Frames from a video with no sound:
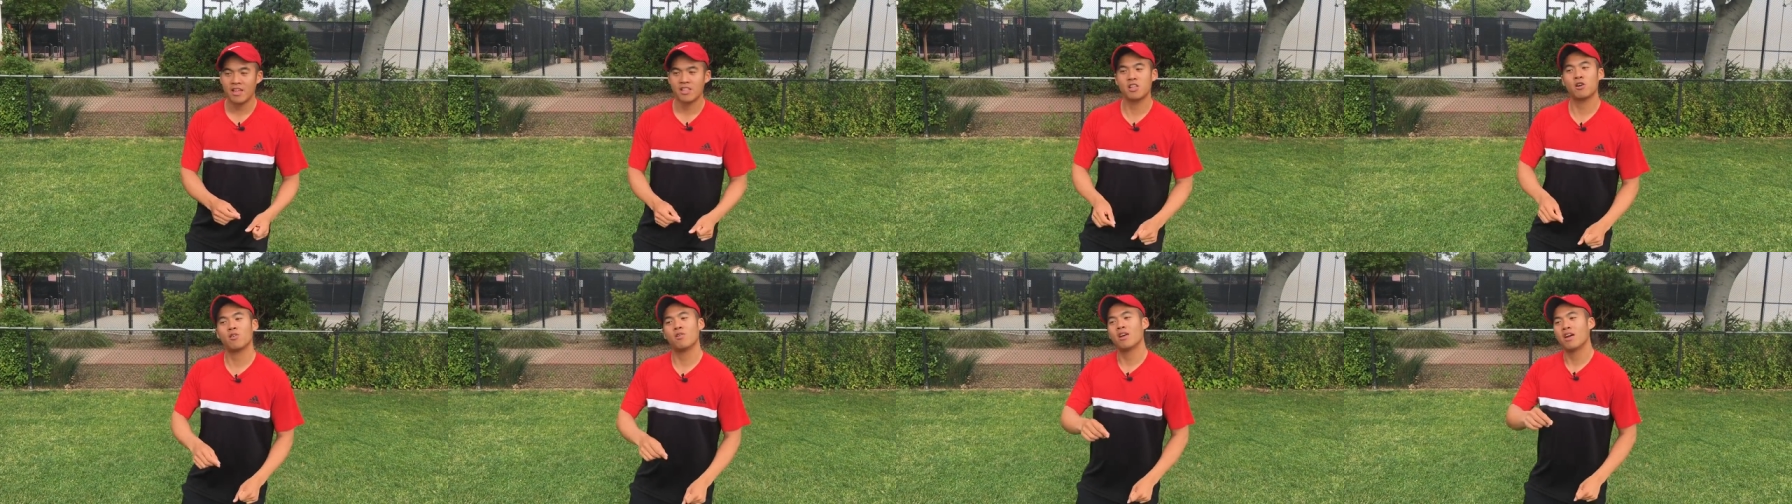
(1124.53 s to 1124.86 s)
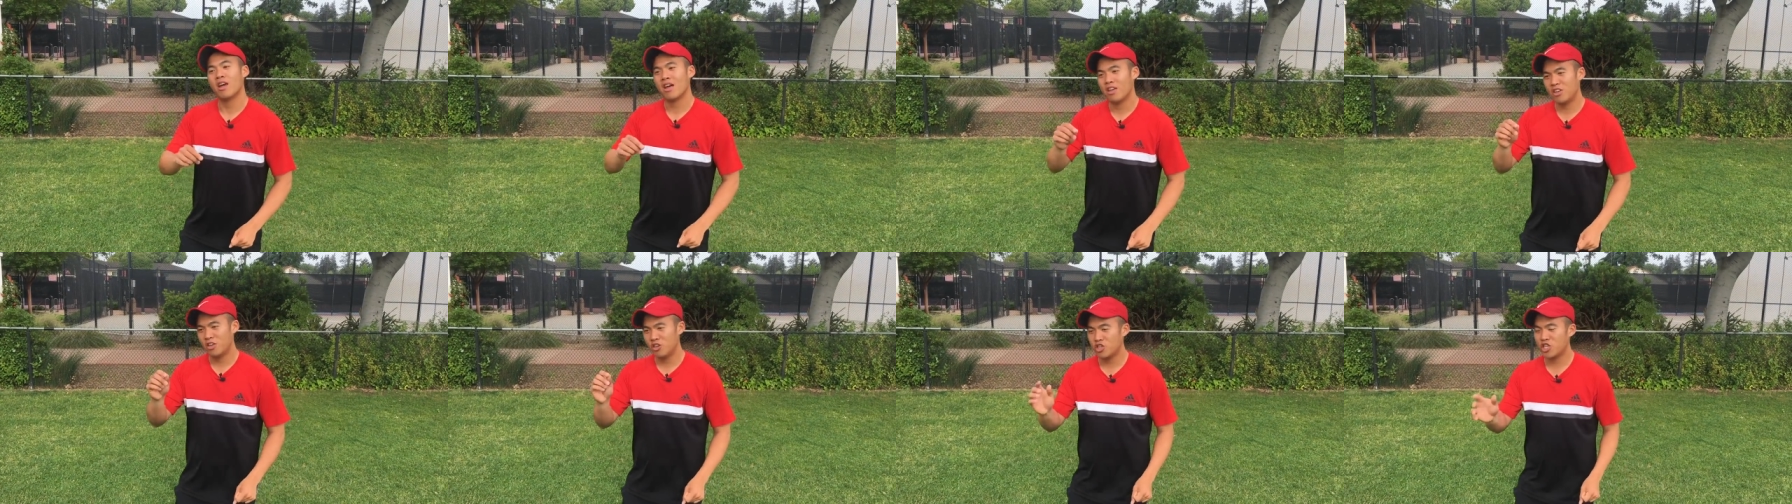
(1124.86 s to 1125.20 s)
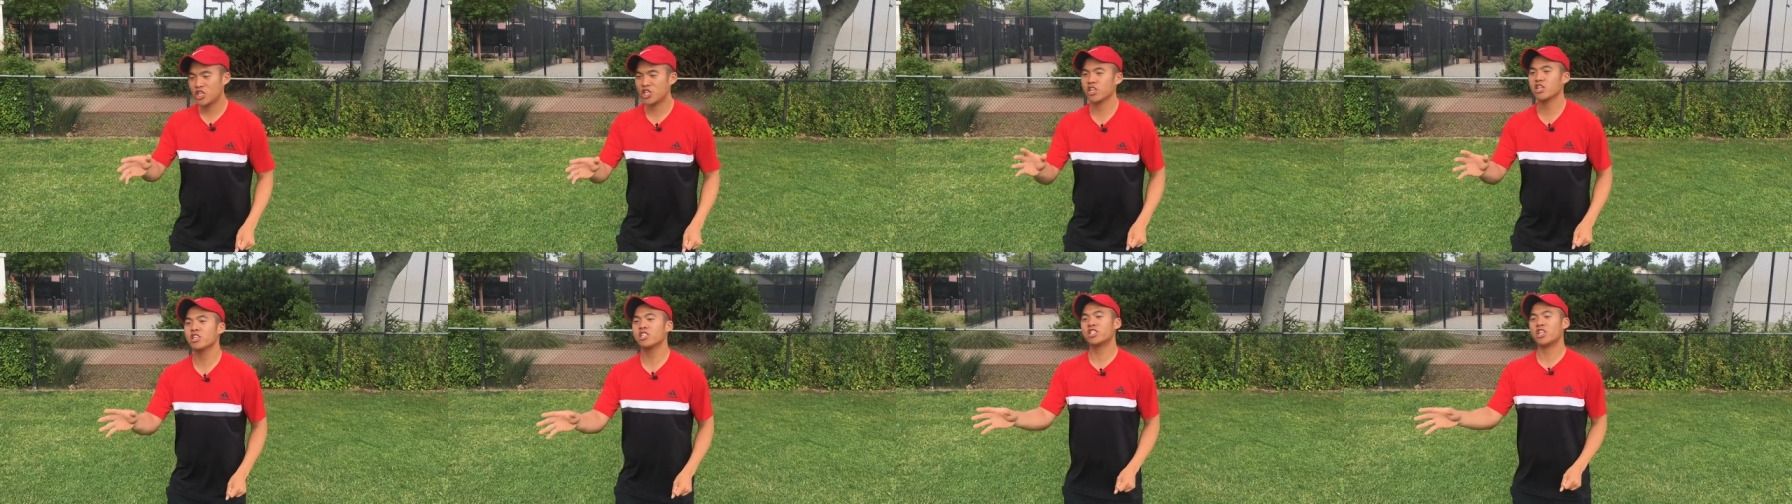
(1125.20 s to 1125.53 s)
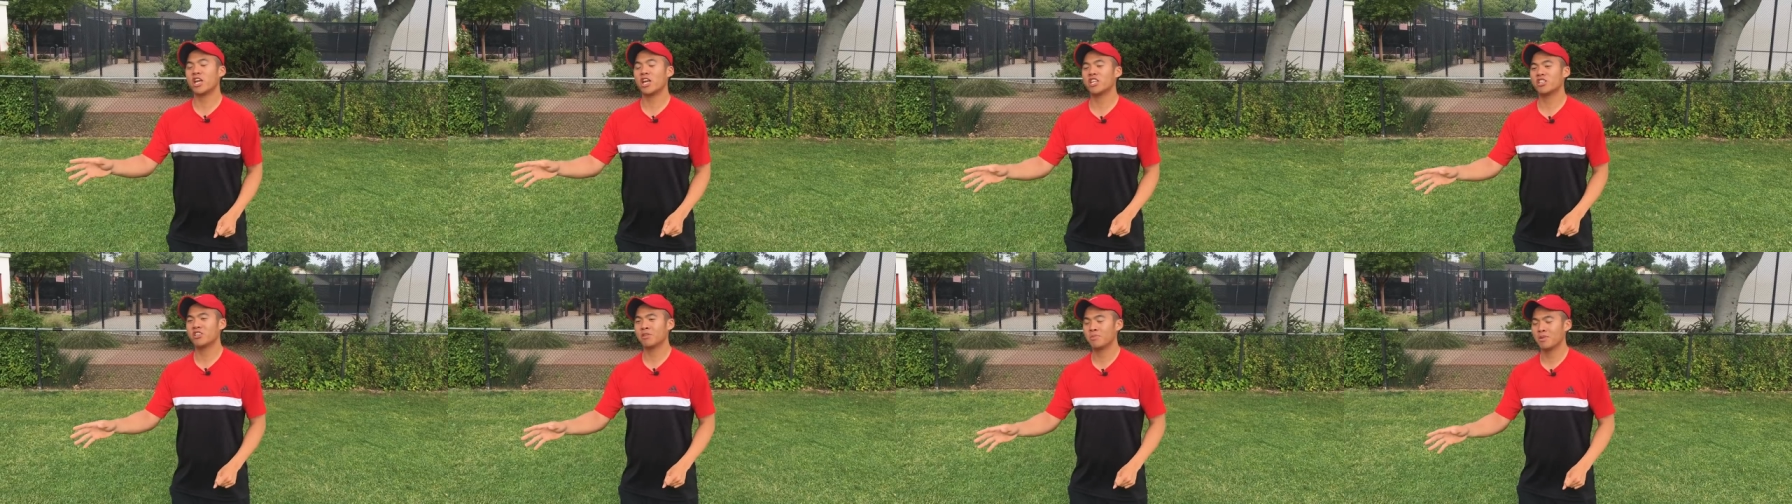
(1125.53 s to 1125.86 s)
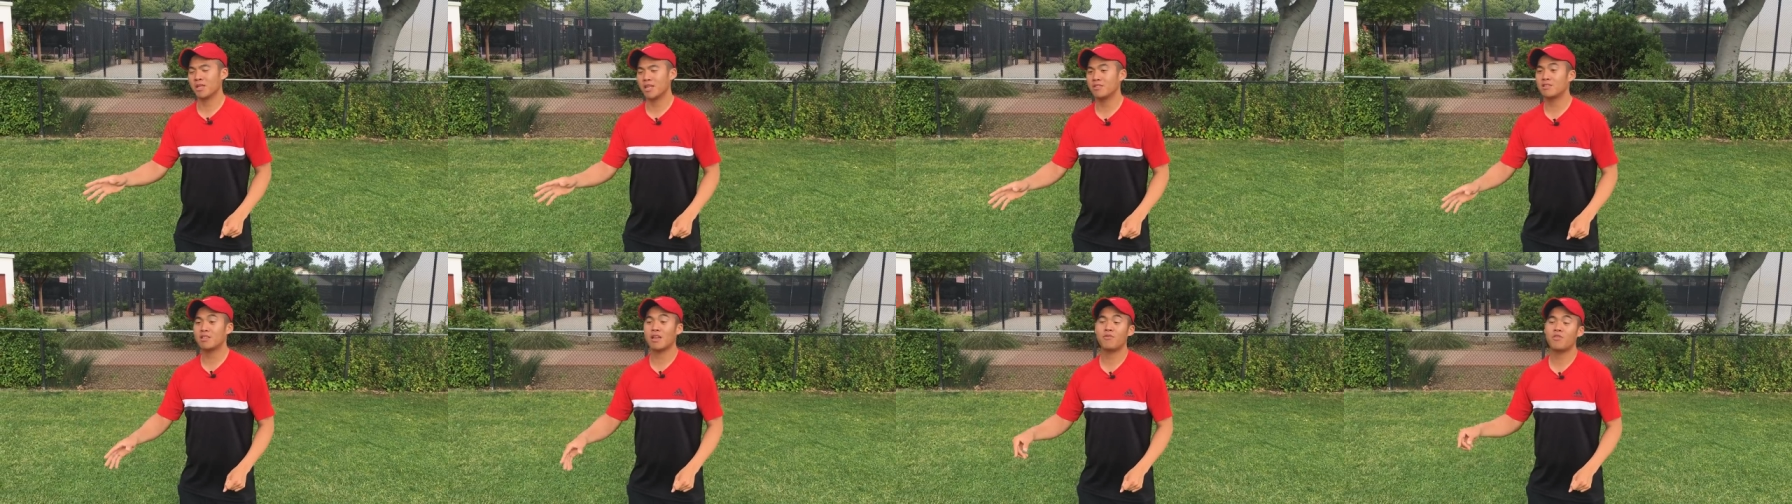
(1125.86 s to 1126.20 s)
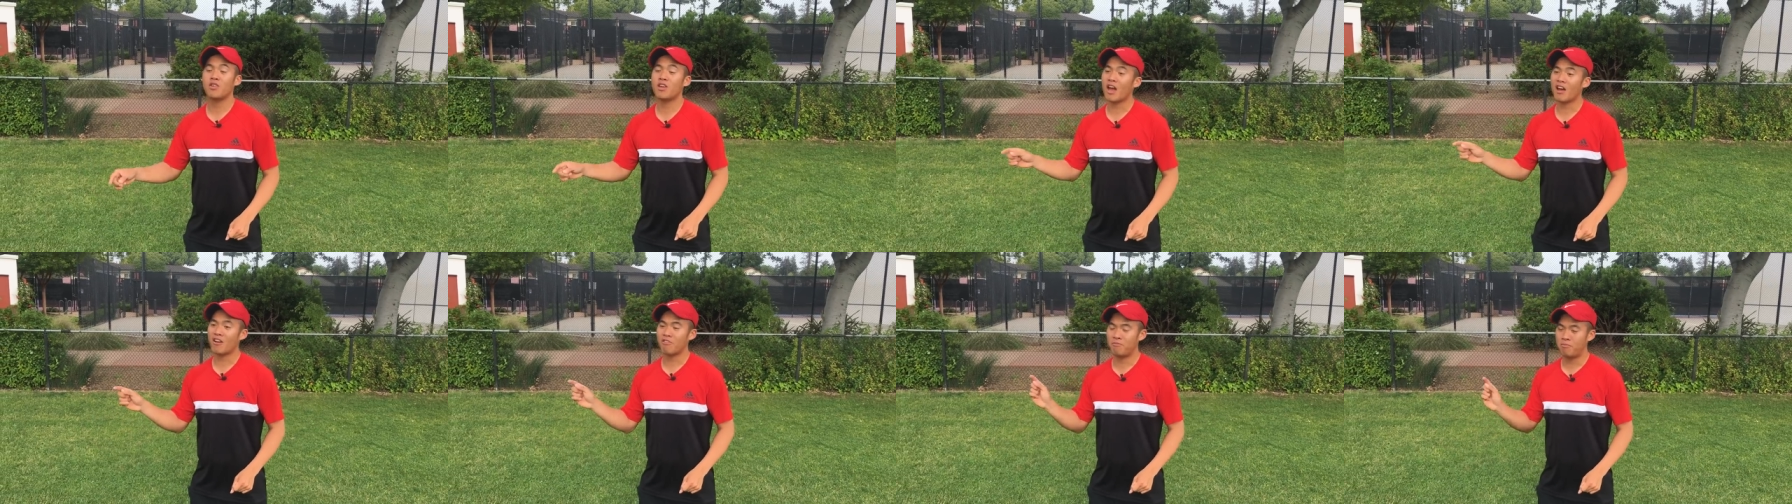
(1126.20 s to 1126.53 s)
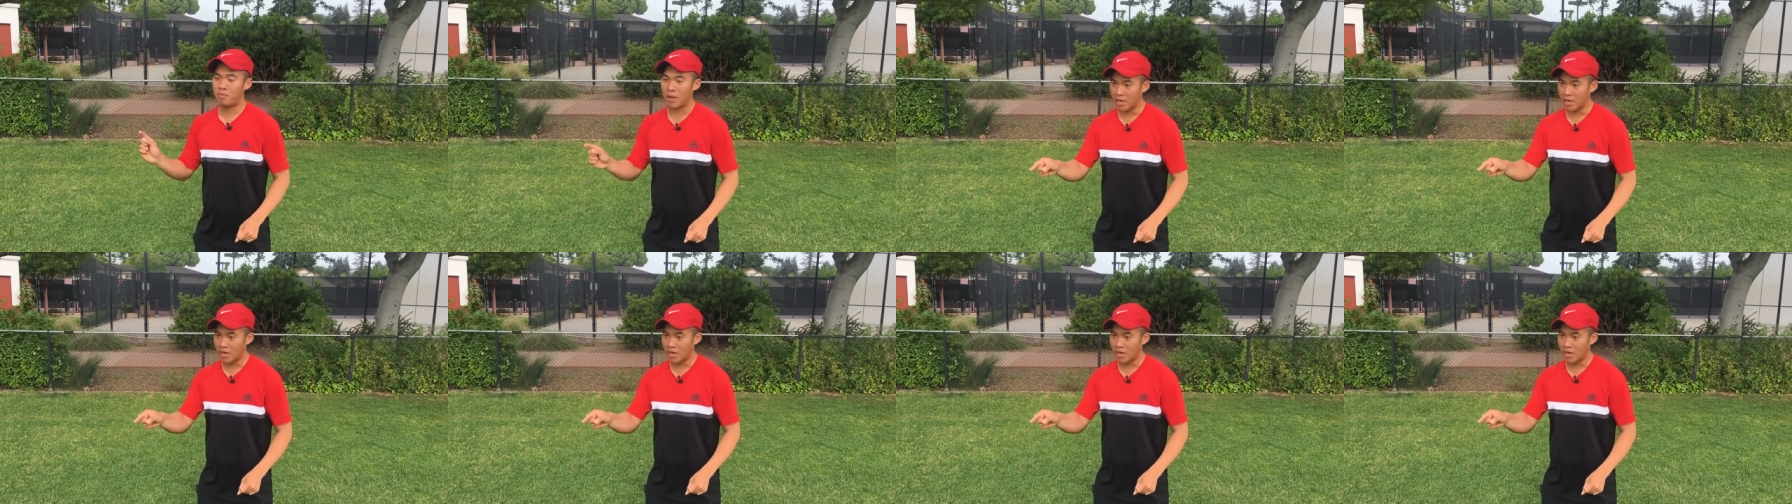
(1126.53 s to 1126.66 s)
No, you should change your beliefs. If you have